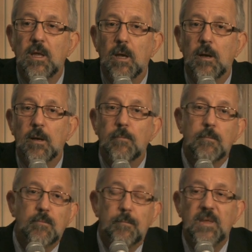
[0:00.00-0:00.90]
to
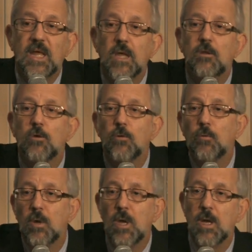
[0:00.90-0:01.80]
begin
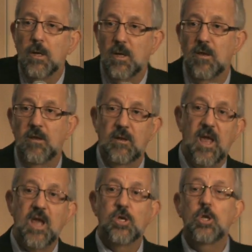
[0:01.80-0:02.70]
to
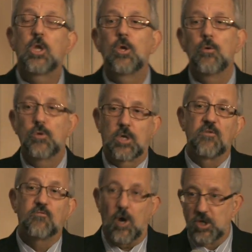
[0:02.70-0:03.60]
engage in huge
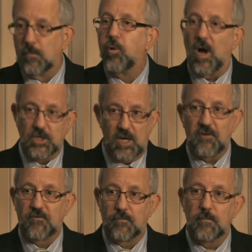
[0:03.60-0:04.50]
construction
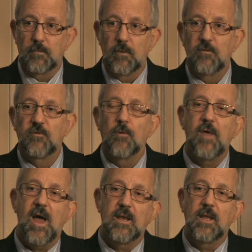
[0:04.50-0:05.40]
projects, so
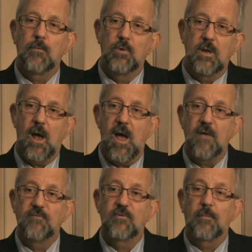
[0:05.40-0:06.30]
that he would
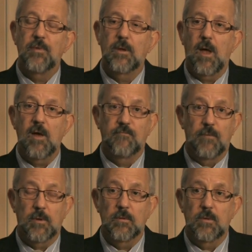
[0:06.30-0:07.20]
have
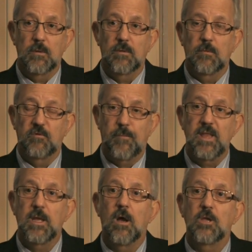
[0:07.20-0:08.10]

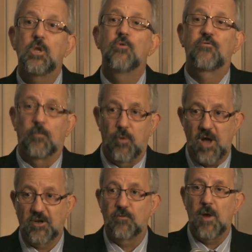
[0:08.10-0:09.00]
spending on useful
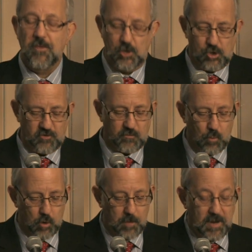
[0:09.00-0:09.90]
projects rather than just
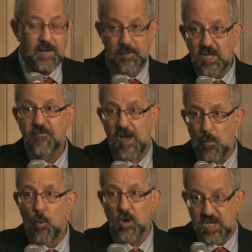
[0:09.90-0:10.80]
war. But he believed
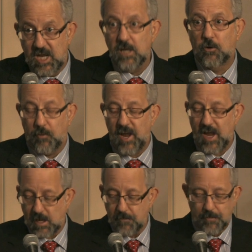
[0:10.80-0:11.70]
that war did
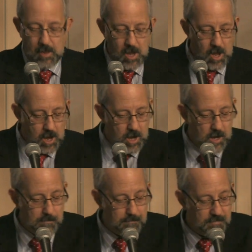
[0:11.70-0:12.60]
create
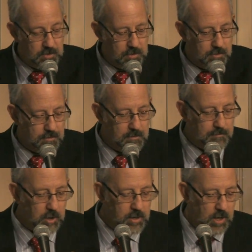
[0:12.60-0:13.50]

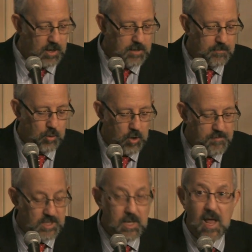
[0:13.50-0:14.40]

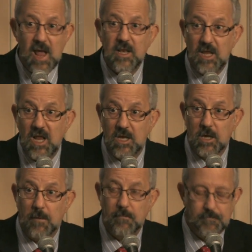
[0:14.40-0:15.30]
employment and
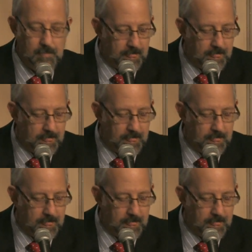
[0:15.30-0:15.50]
income.